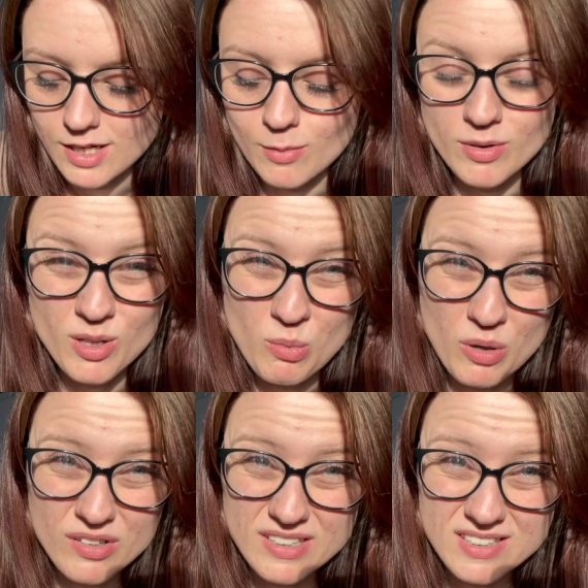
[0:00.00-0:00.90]
I'm a little
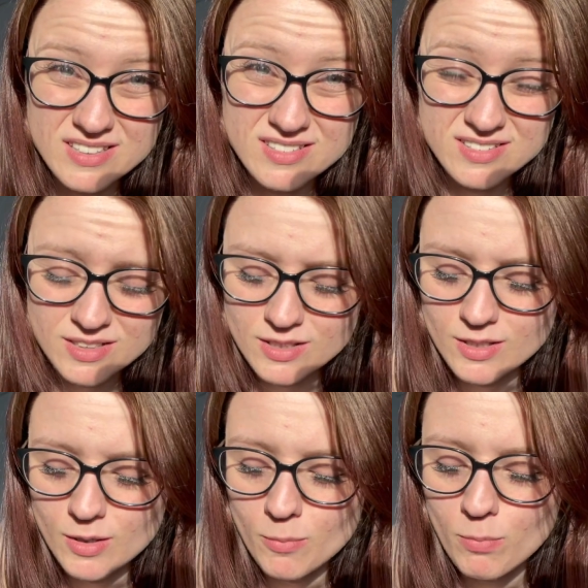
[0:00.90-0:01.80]
worried.
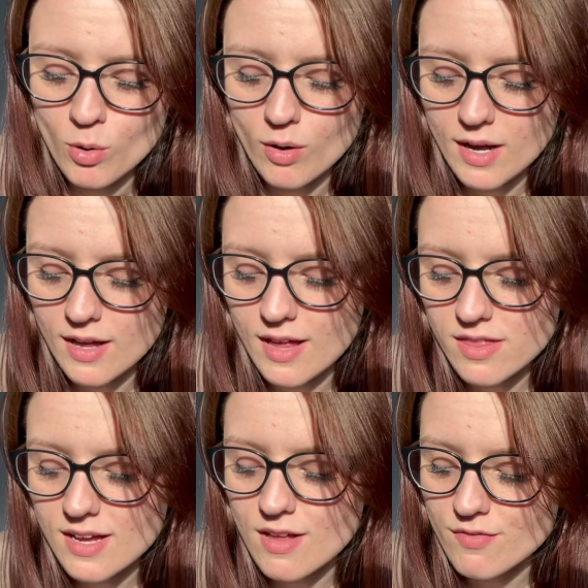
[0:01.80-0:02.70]
But I
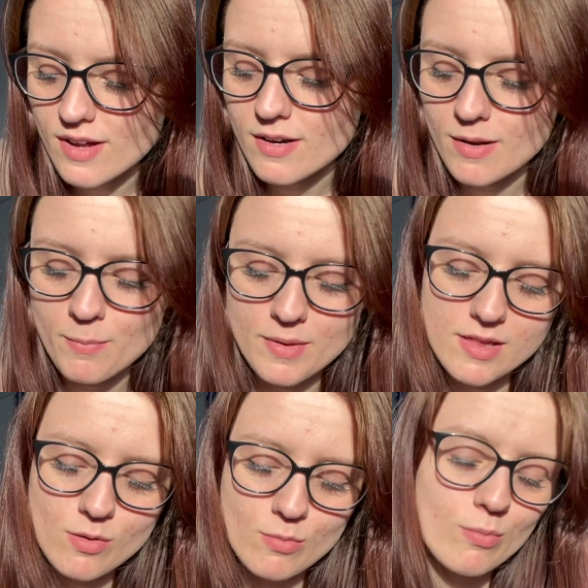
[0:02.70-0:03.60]
think I'll find my
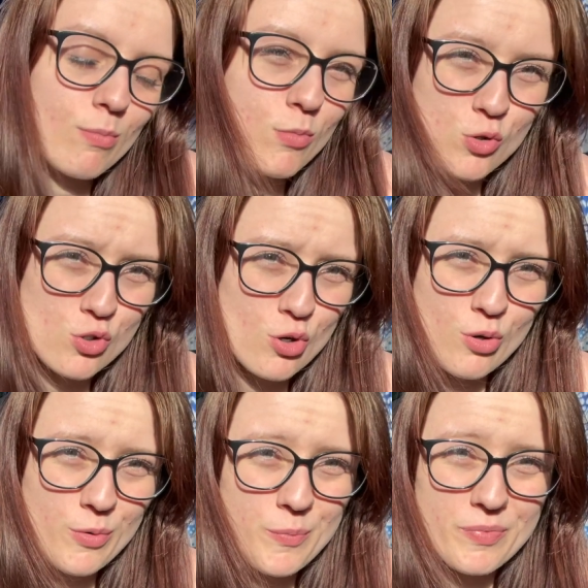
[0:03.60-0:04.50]
little mojo.
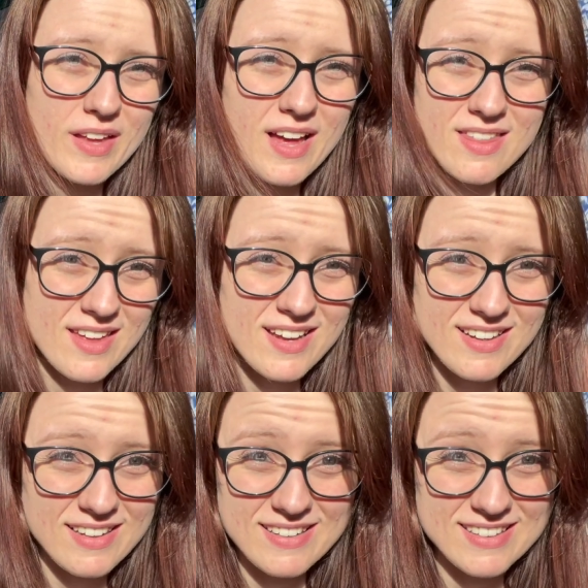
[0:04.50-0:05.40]
I think,
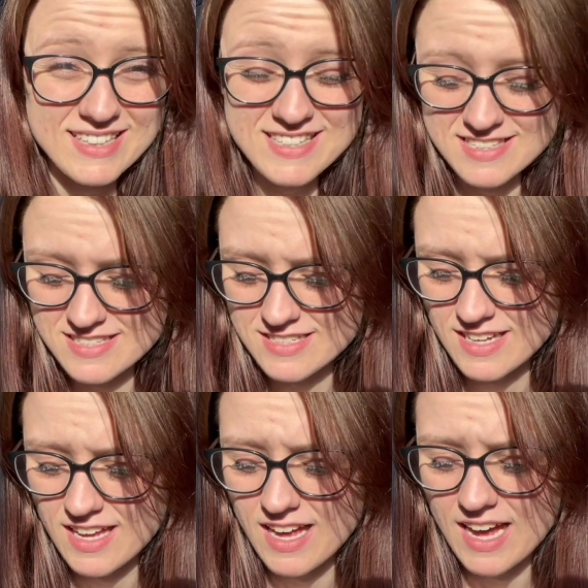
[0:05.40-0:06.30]
at least.
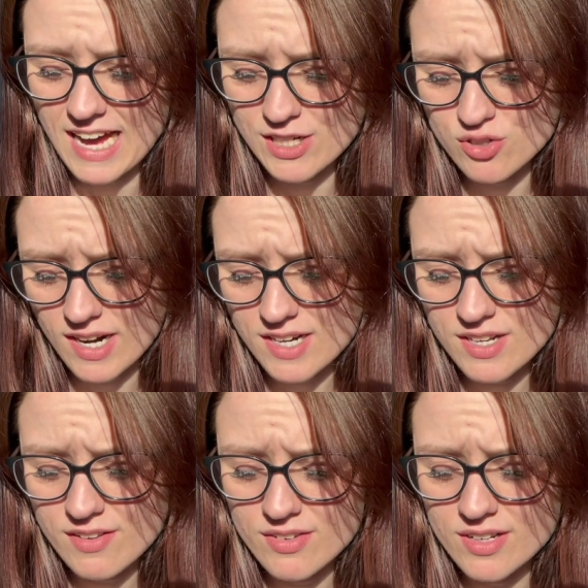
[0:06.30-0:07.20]
I
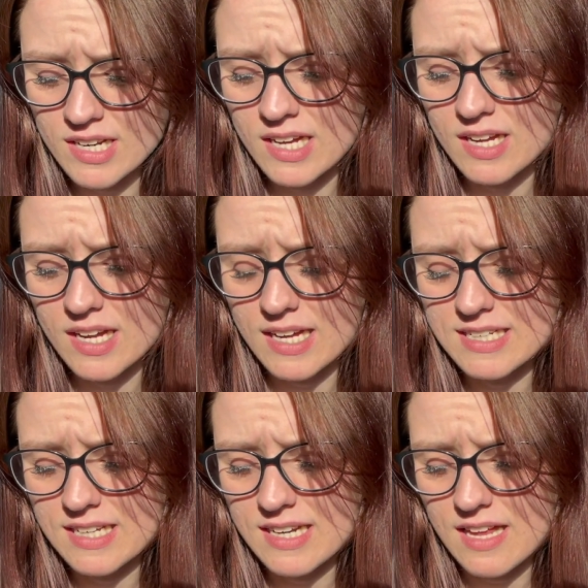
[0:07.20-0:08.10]

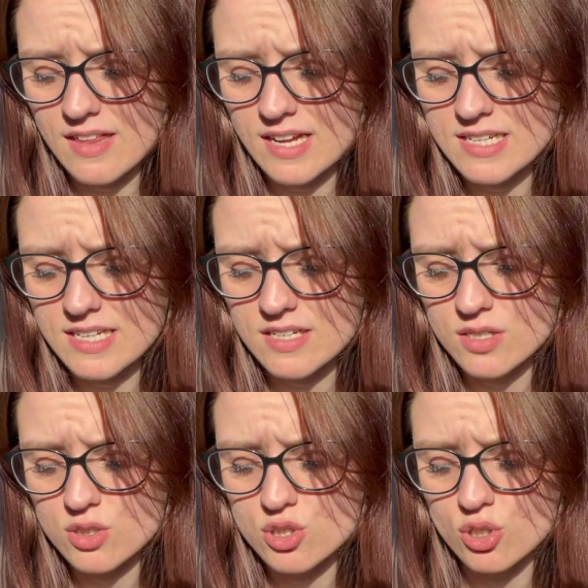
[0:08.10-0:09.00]
think I did
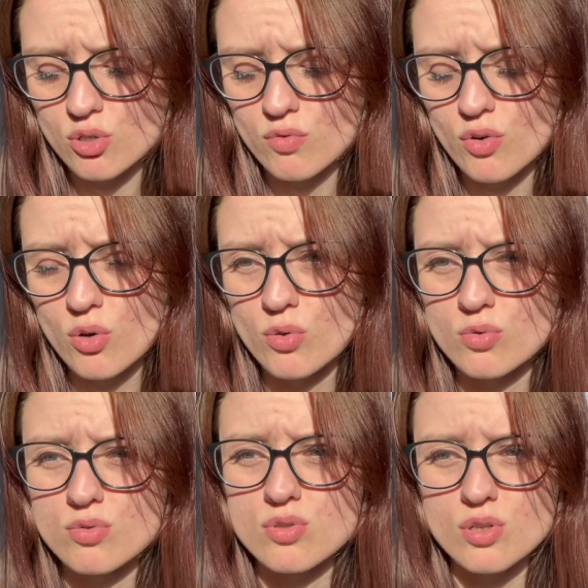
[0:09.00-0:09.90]
2
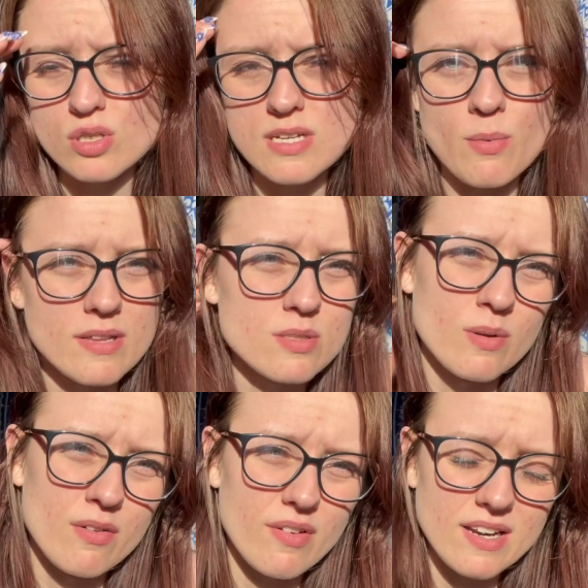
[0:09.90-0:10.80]
rows because I went to an
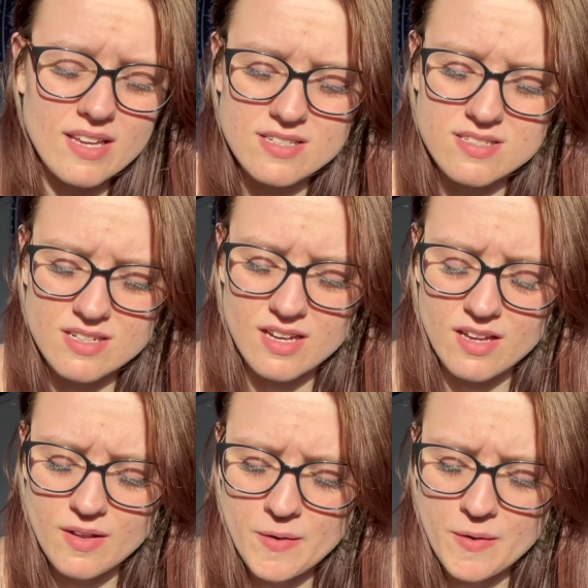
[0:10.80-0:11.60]
event yesterday.